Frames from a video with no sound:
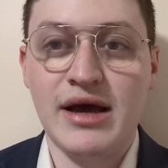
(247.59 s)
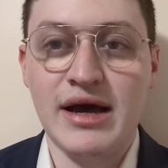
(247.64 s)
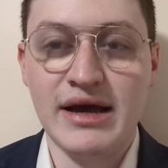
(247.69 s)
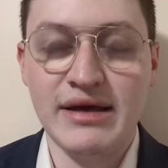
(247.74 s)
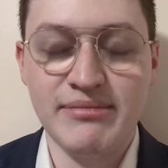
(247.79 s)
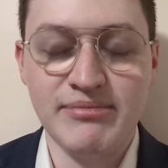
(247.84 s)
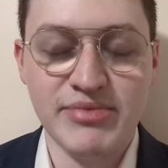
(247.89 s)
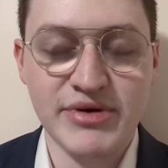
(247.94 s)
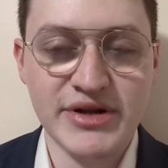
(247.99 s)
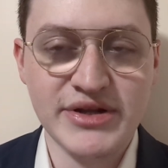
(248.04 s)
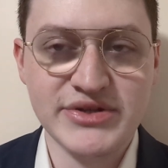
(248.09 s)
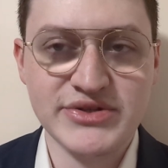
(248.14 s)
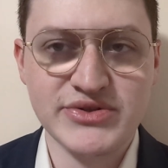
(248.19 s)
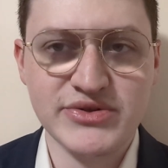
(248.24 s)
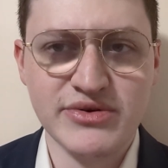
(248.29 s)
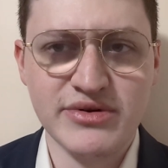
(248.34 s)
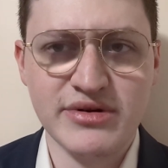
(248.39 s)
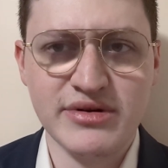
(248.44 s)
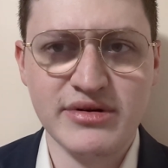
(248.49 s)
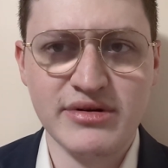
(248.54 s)
I'm pretty
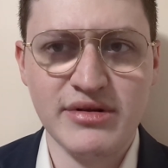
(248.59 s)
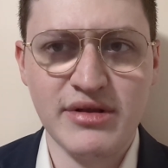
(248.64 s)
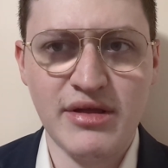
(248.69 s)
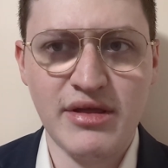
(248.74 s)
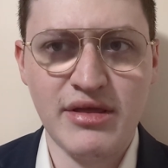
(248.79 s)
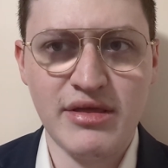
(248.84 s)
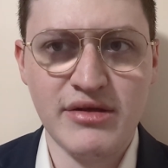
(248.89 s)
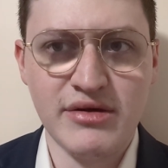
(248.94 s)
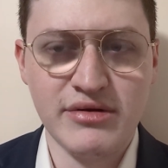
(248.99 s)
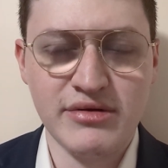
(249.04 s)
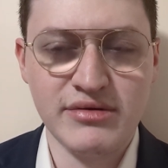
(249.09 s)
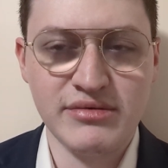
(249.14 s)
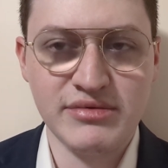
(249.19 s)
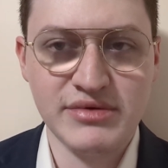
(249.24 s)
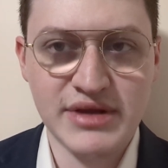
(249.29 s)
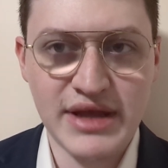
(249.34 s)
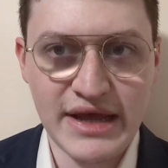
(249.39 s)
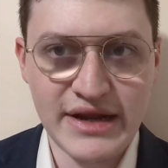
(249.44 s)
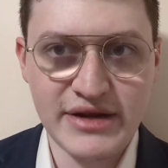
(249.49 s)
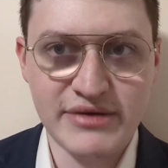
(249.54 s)
sure, the
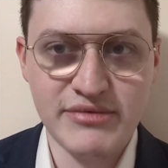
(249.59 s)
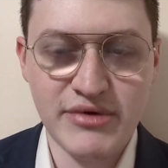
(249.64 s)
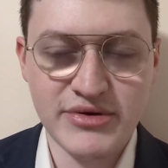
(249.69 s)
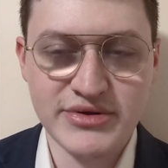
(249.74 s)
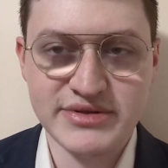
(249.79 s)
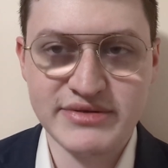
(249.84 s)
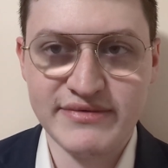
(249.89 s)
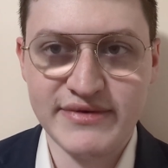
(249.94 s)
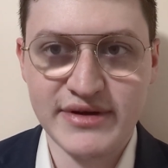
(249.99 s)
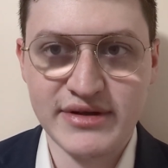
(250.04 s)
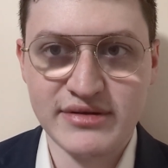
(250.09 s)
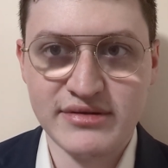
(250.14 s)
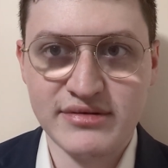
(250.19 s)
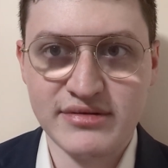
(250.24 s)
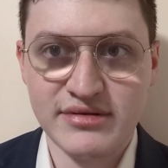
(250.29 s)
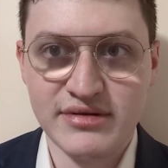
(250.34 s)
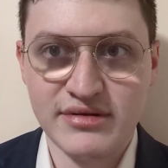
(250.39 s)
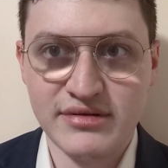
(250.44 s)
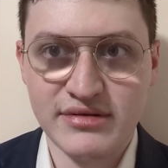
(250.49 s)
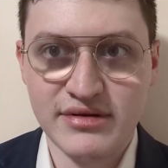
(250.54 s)
Teddy Roosevelt,
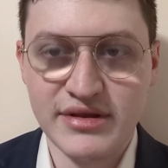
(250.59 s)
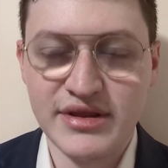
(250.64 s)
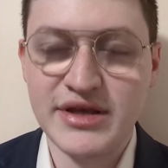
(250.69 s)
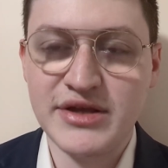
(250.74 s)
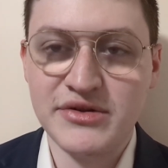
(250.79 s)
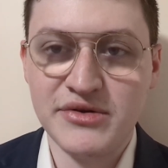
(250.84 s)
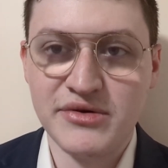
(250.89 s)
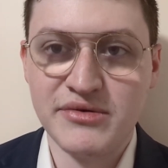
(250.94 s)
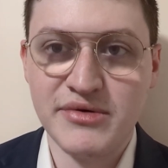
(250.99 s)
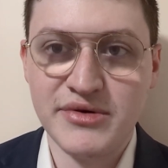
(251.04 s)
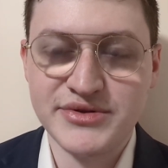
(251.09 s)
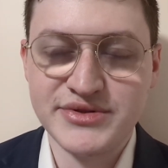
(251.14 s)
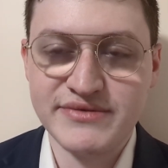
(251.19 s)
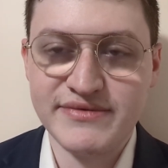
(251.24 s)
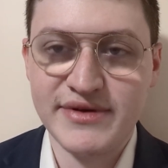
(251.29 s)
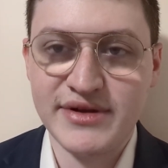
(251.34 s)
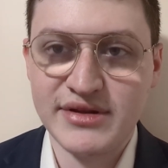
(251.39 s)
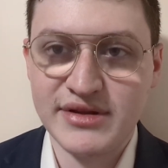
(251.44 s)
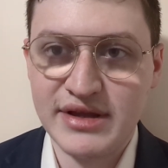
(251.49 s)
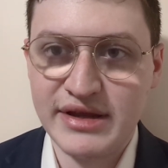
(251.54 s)
the Theodore
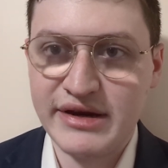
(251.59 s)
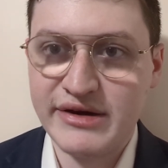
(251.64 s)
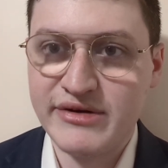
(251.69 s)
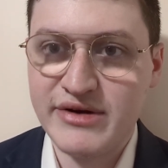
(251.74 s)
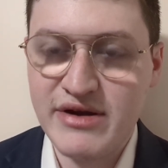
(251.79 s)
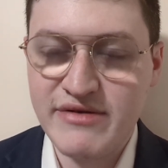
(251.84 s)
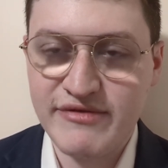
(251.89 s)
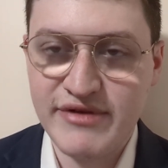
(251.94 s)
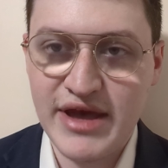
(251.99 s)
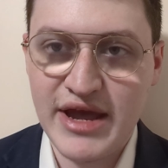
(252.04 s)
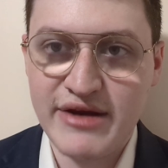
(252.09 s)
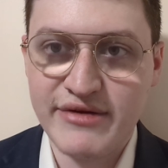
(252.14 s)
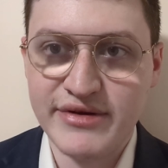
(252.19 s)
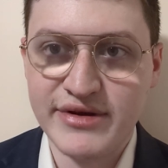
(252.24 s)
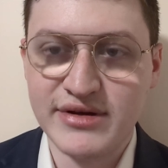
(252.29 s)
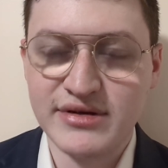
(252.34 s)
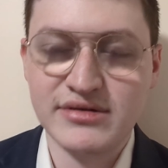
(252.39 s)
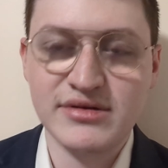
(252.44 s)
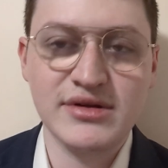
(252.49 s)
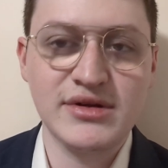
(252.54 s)
Roosevelt aircraft
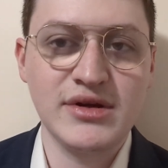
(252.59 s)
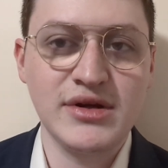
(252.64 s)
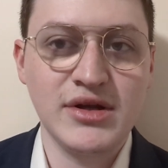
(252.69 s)
carrier,